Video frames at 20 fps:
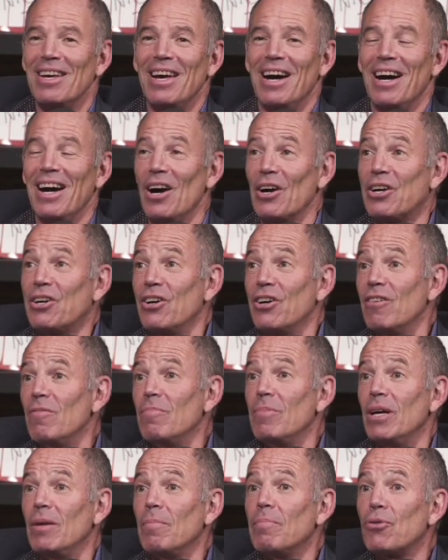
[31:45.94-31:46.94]
Uh, could have
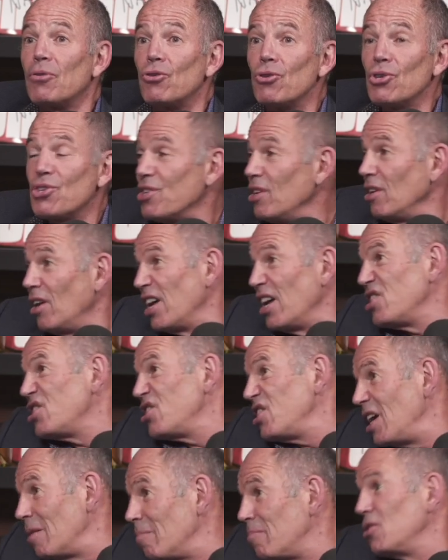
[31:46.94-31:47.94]
been personalized
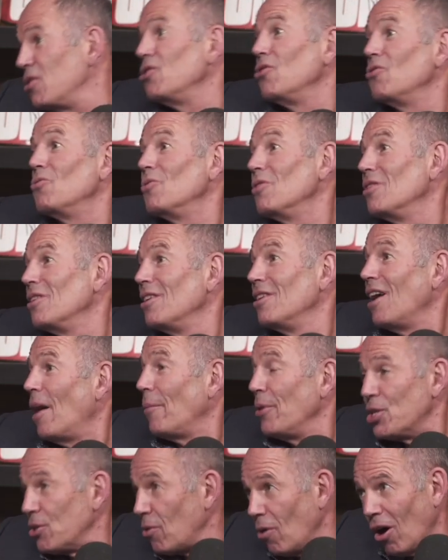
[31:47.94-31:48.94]
shampoo. I
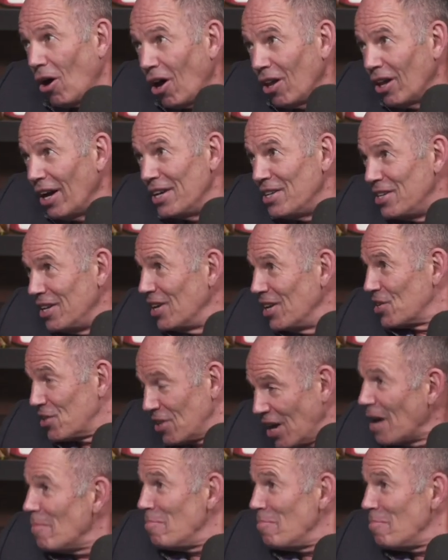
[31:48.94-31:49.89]
mean, these are all ideas that I